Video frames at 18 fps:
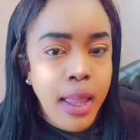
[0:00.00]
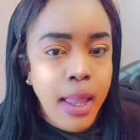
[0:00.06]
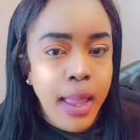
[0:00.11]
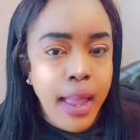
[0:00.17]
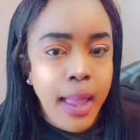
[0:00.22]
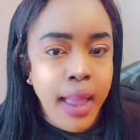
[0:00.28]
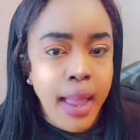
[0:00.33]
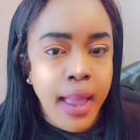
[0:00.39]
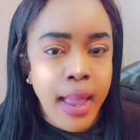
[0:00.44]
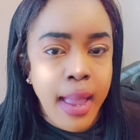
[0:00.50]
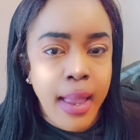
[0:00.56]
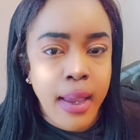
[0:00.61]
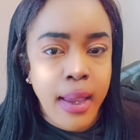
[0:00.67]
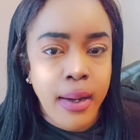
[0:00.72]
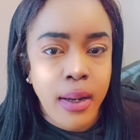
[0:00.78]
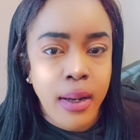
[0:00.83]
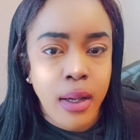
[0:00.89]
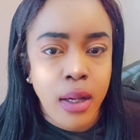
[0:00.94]

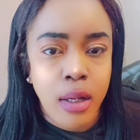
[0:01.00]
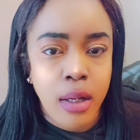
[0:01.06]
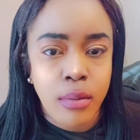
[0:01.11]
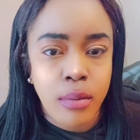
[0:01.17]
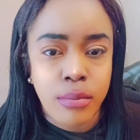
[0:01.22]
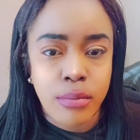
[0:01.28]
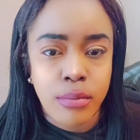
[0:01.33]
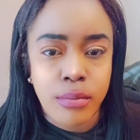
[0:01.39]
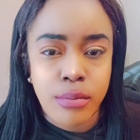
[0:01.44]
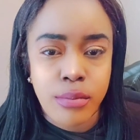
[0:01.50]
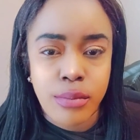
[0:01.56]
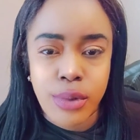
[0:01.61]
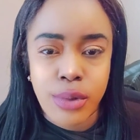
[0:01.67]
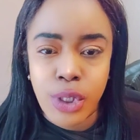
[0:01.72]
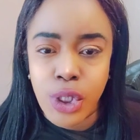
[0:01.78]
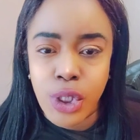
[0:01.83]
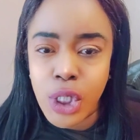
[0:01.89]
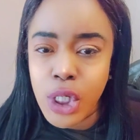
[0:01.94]
And
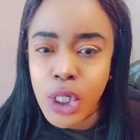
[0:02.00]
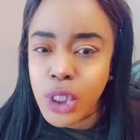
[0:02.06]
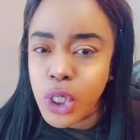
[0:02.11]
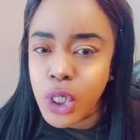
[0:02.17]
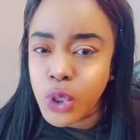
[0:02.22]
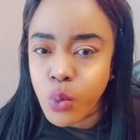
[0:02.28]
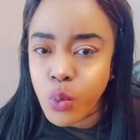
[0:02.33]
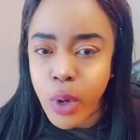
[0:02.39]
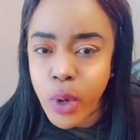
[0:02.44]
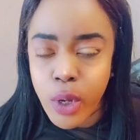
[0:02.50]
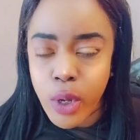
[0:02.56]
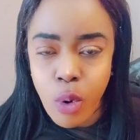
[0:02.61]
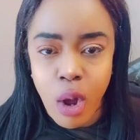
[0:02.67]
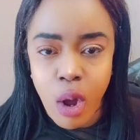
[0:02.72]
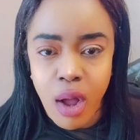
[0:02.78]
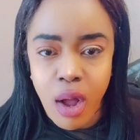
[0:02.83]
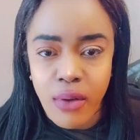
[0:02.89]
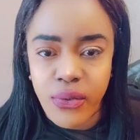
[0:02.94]
she just went
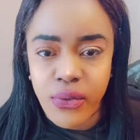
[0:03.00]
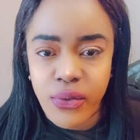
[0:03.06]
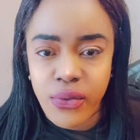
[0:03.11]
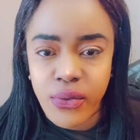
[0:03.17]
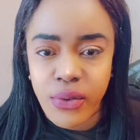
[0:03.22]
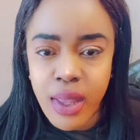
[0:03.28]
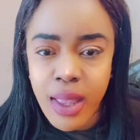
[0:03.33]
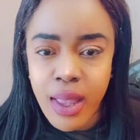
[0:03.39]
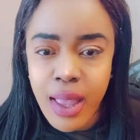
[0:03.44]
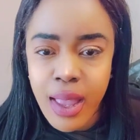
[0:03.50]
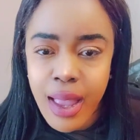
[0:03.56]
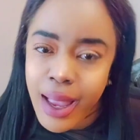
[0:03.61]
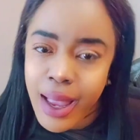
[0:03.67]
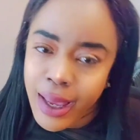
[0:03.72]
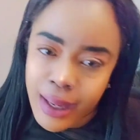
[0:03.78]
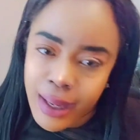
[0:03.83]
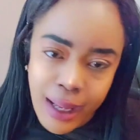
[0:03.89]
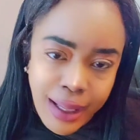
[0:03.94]
off,
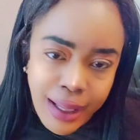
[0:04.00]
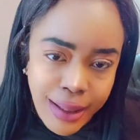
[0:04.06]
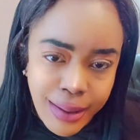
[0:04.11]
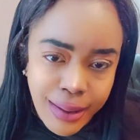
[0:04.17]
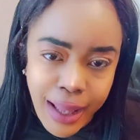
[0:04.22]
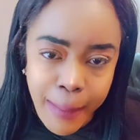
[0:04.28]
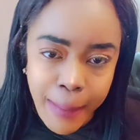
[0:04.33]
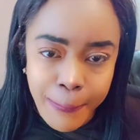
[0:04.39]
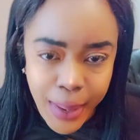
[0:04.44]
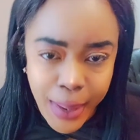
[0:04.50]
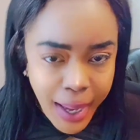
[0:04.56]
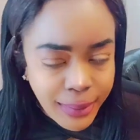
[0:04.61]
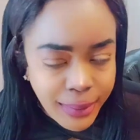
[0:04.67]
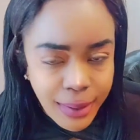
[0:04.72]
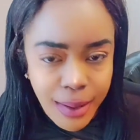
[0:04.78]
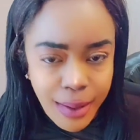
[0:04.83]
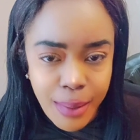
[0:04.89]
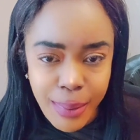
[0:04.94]
and I kind of like
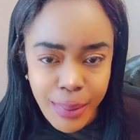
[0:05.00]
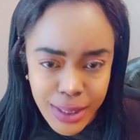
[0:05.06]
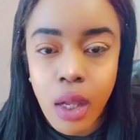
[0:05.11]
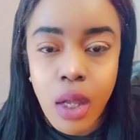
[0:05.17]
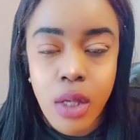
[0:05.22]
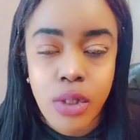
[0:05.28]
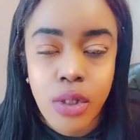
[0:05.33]
backed her up.